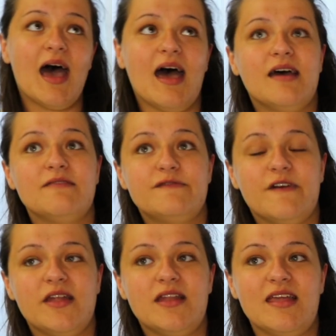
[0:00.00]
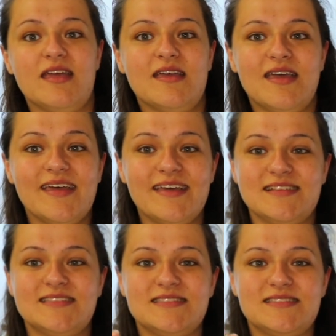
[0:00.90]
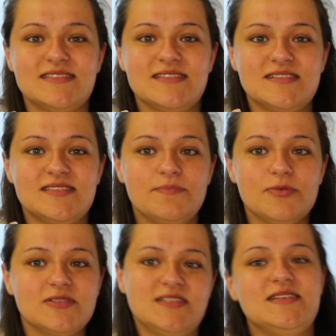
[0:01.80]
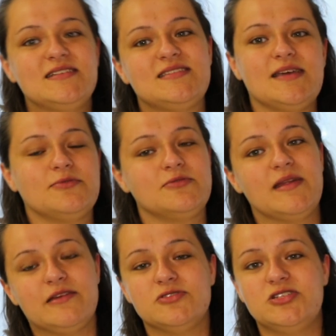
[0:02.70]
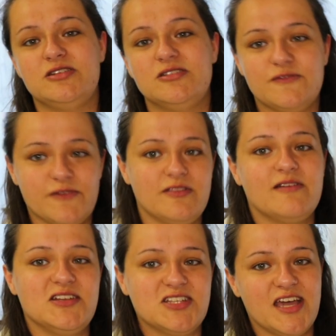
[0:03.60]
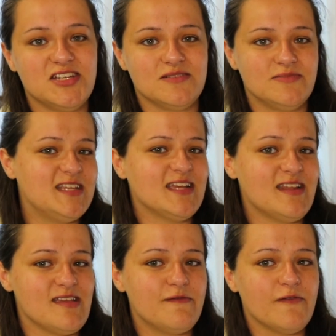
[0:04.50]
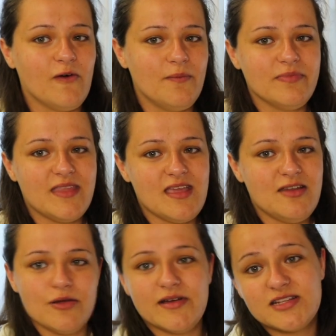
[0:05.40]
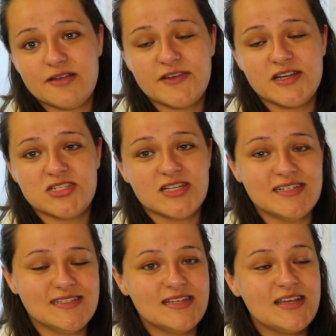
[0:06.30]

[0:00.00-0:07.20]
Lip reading: and finally is supporting disabled medical students through their education, particularly from the neurodivergent